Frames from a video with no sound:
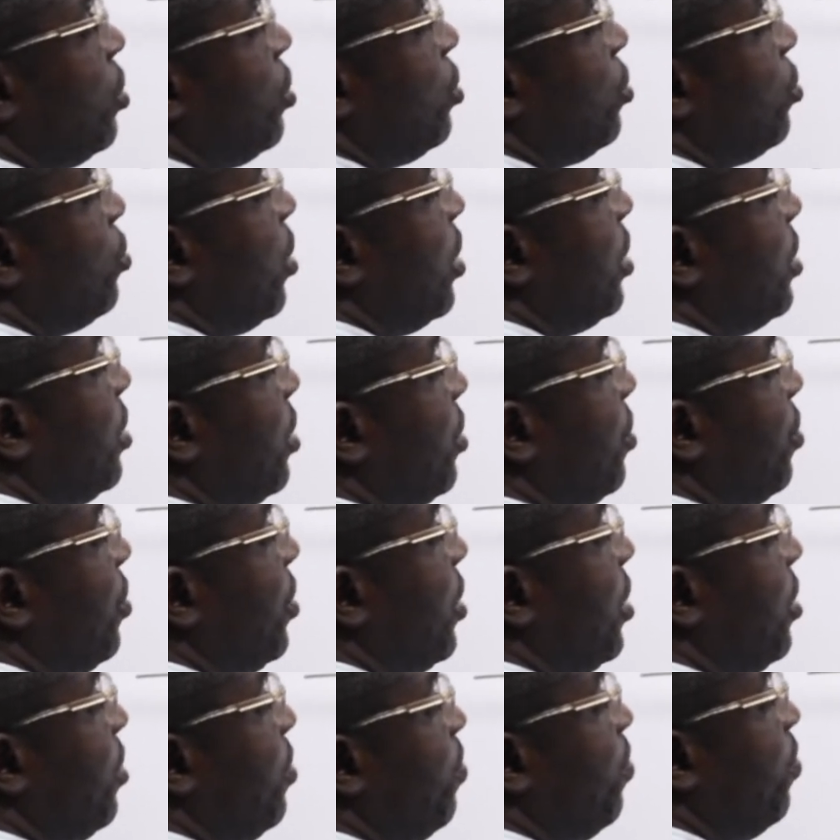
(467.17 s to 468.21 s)

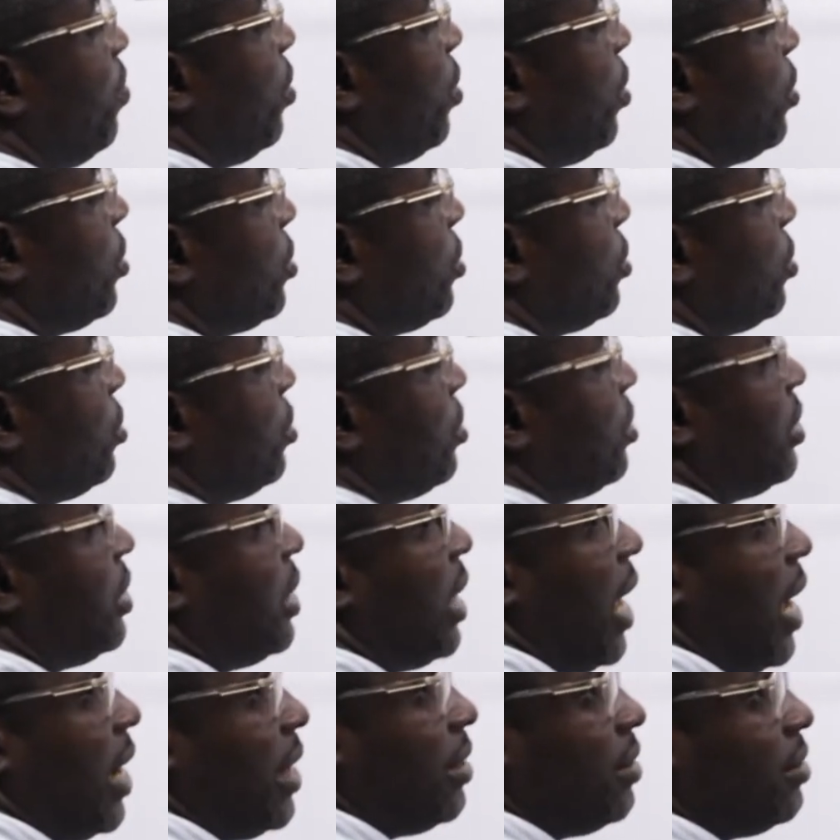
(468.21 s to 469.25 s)
23 plus
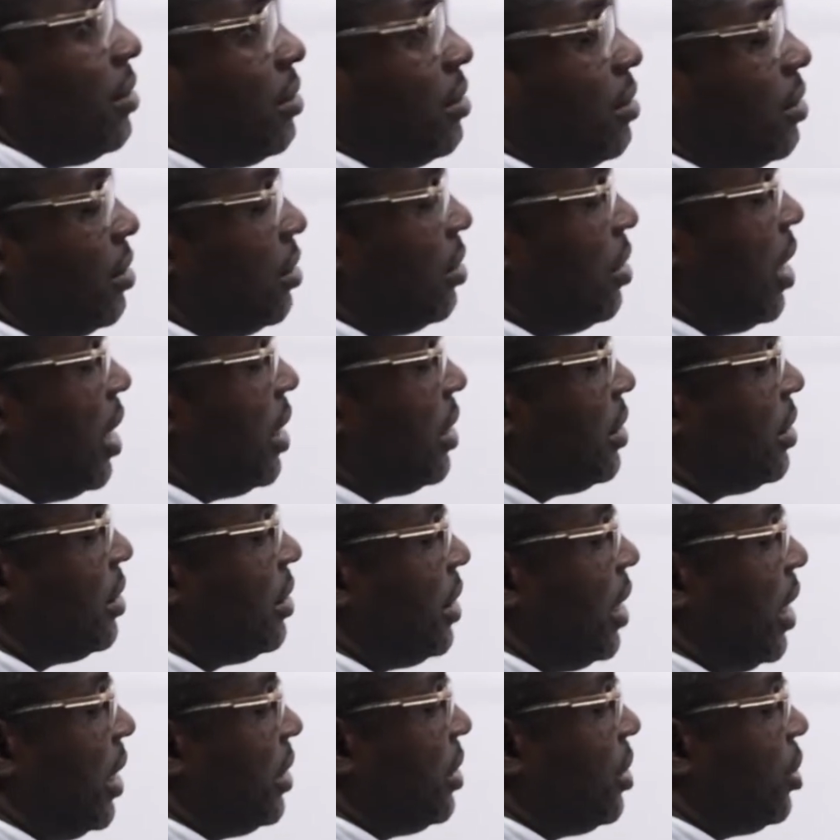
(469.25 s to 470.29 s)
9, that's
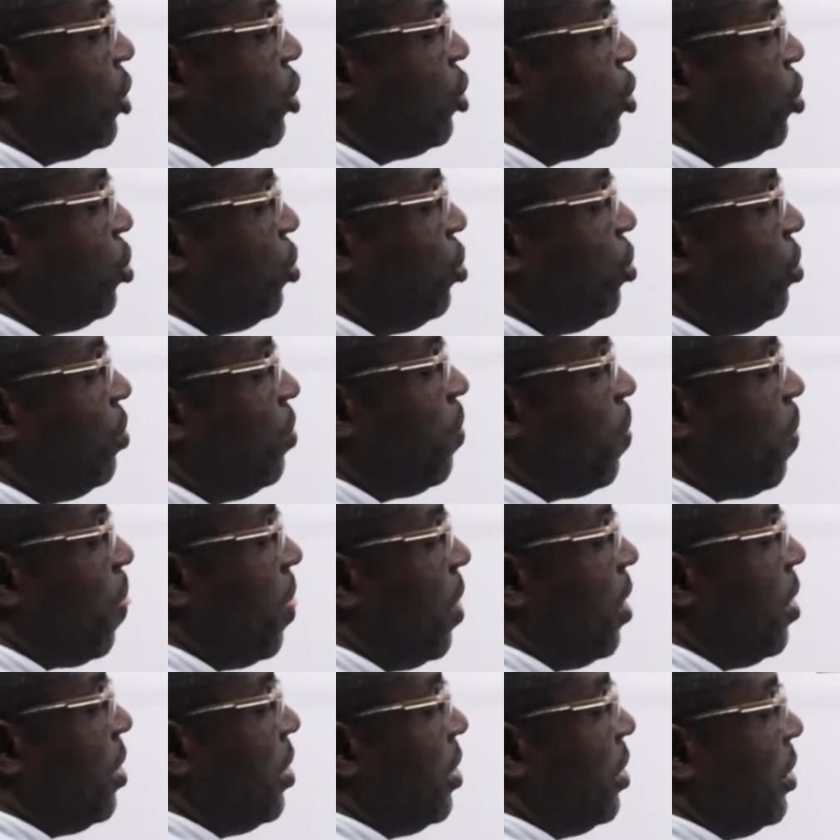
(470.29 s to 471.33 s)
32.
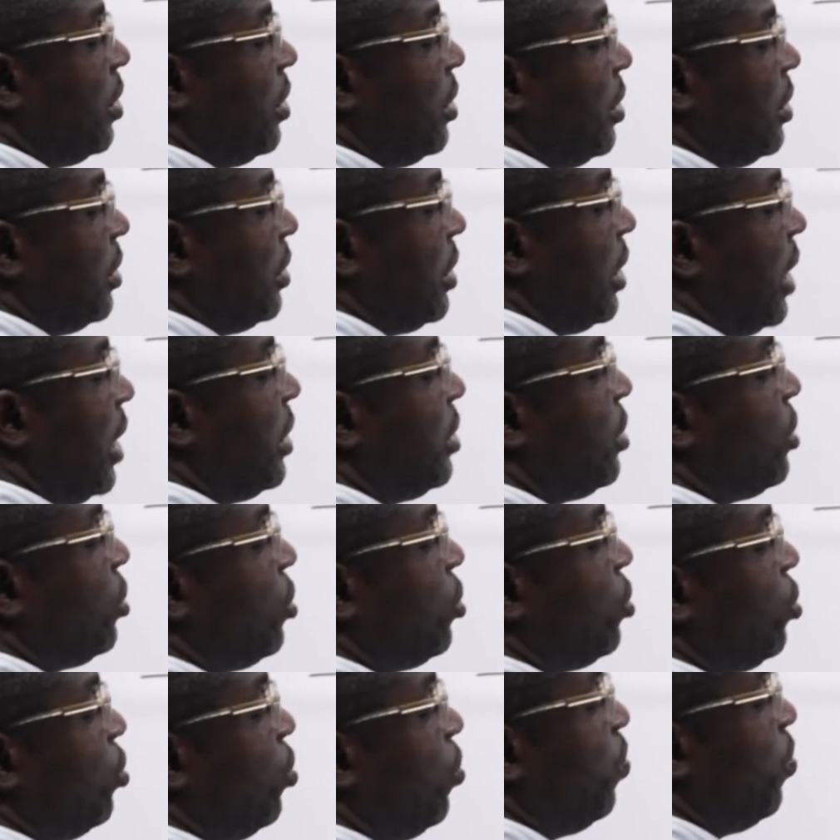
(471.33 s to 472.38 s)

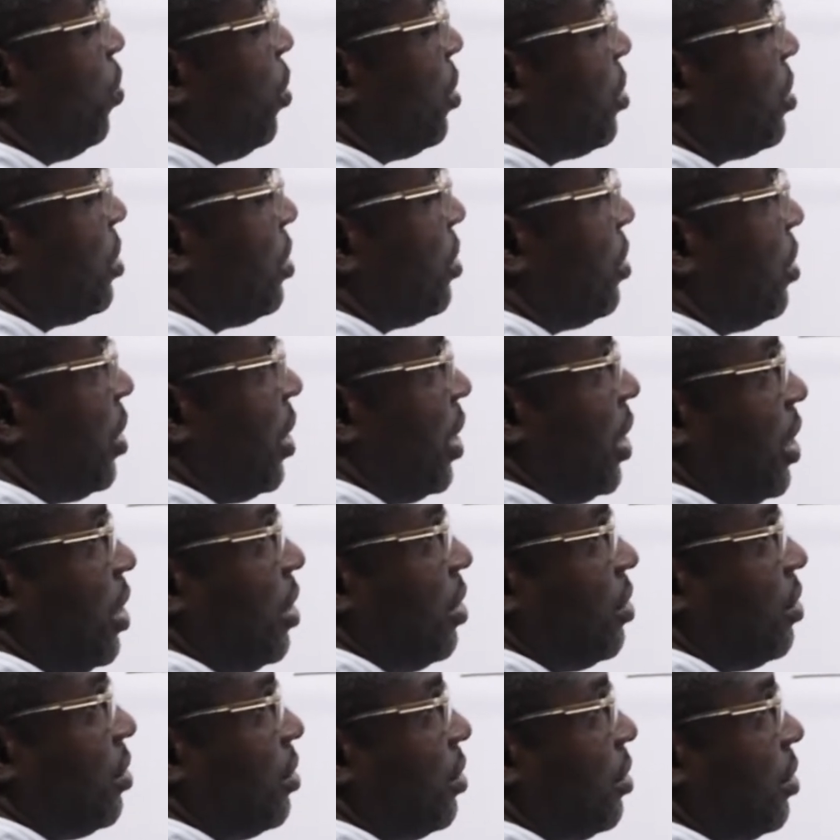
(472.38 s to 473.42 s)
32 plus 3,
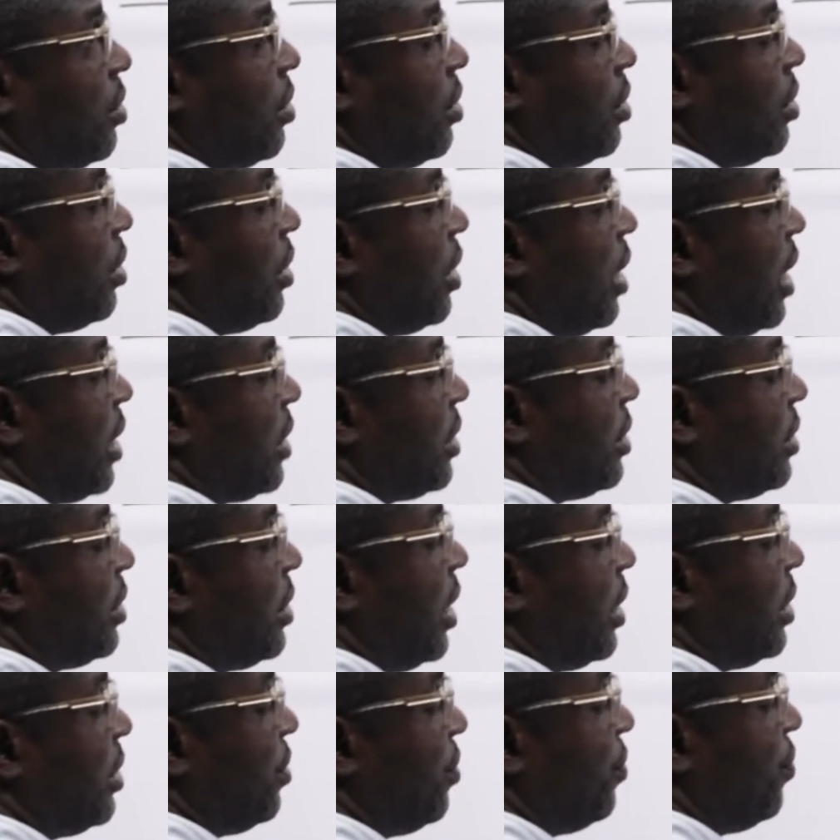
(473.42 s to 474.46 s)
that's
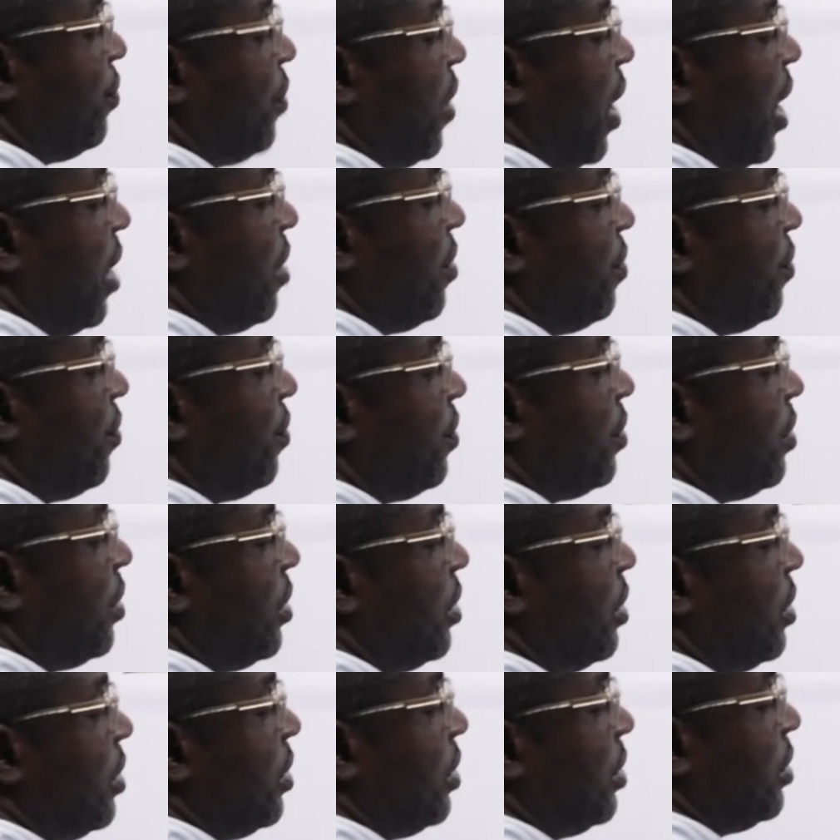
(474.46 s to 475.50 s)
35.
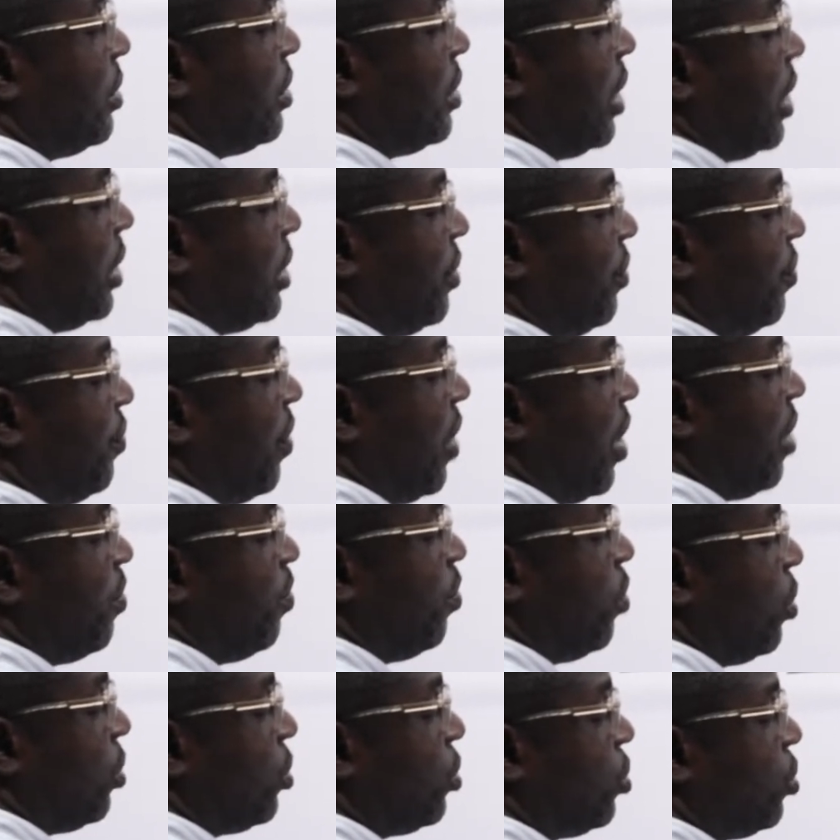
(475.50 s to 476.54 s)
35
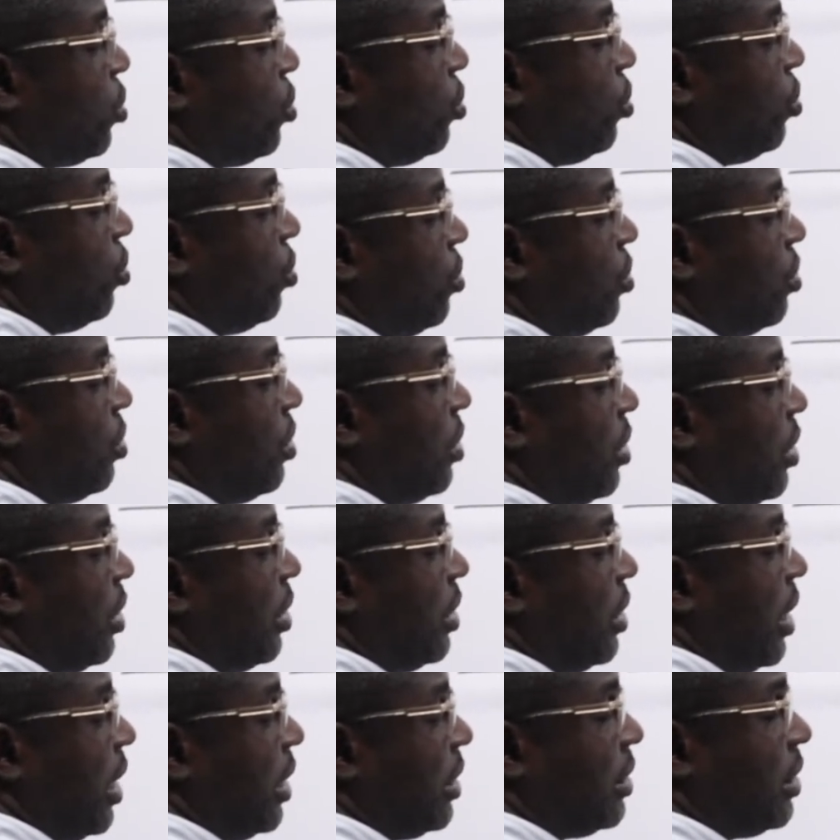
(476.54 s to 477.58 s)
plus 2,
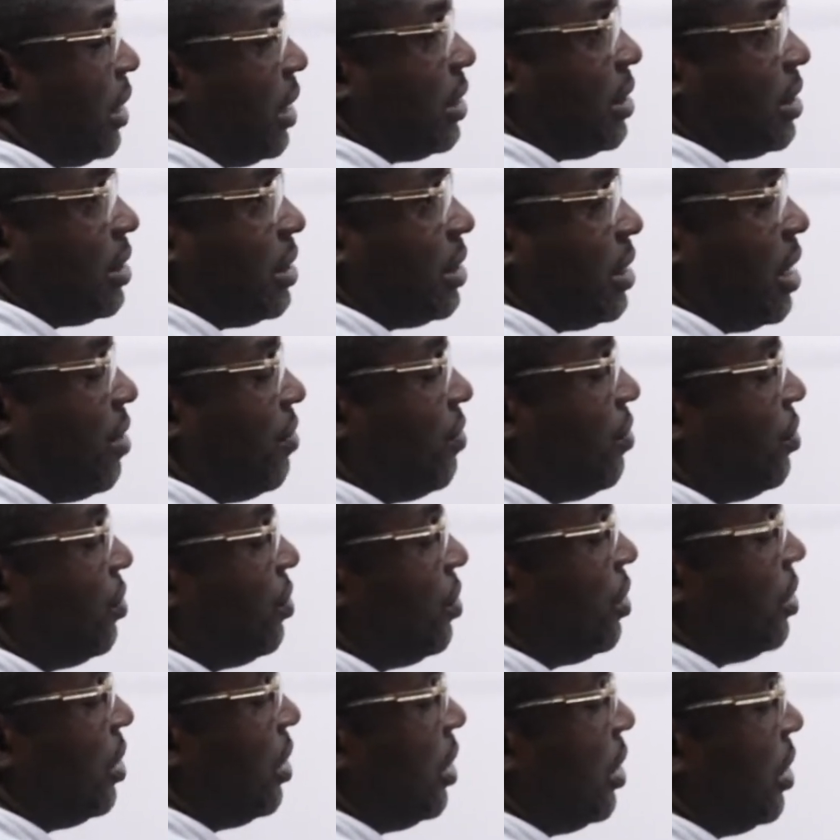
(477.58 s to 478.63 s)
that's 37.
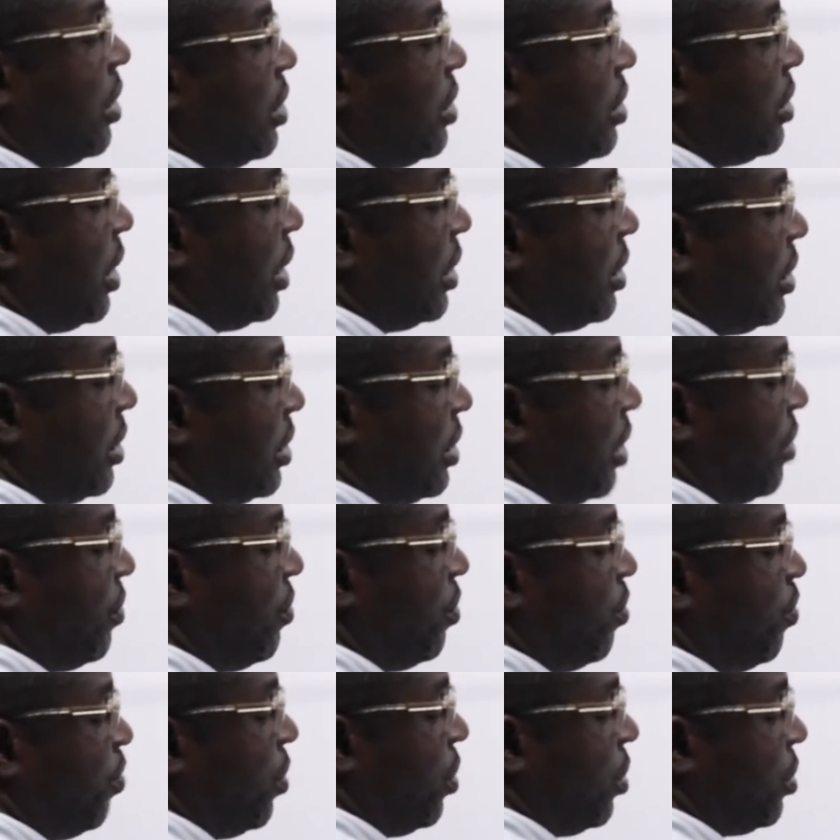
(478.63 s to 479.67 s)

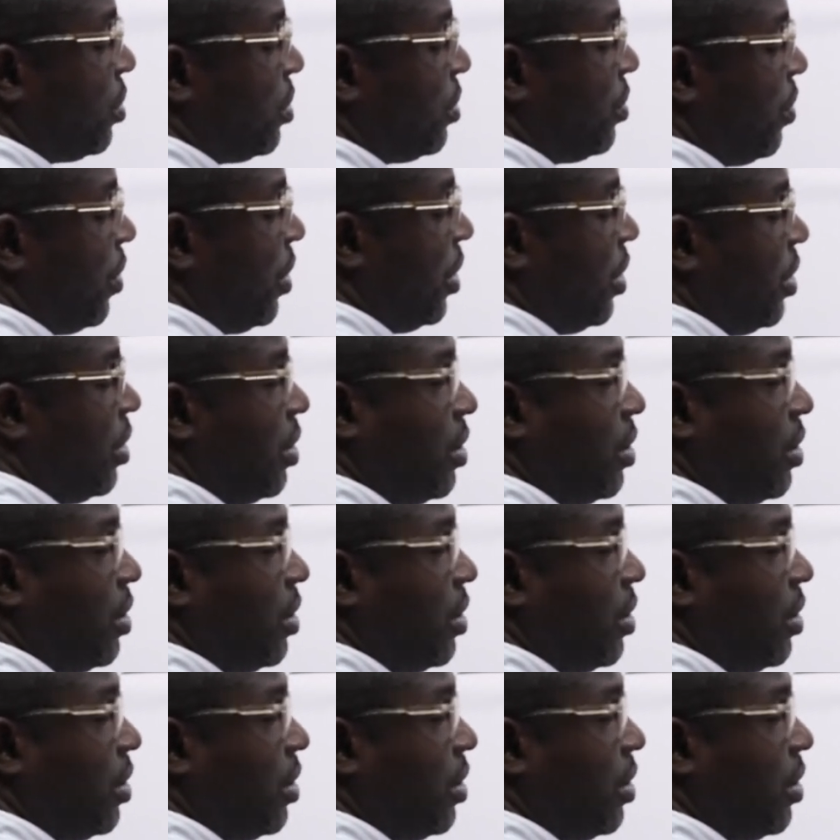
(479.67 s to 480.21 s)
37 plus 3,